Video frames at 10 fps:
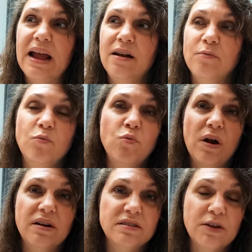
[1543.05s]
and
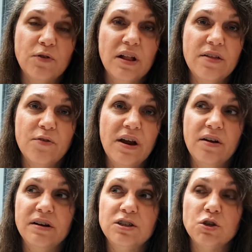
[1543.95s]
run several other
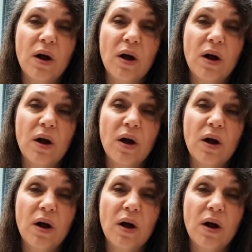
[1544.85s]
errands.